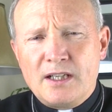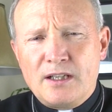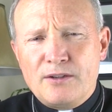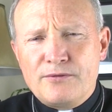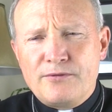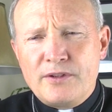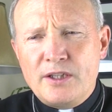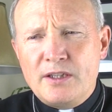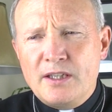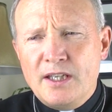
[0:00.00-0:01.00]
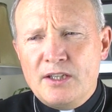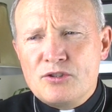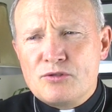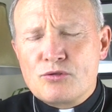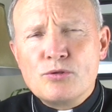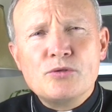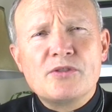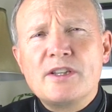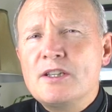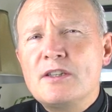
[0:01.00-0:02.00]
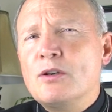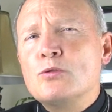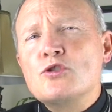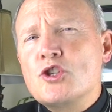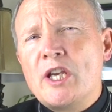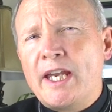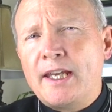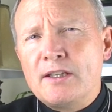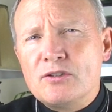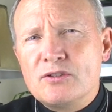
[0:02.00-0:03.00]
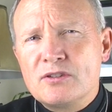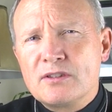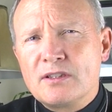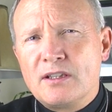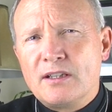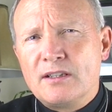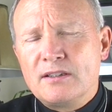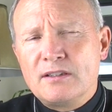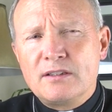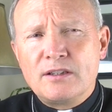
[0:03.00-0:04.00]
of truths that don't change uh,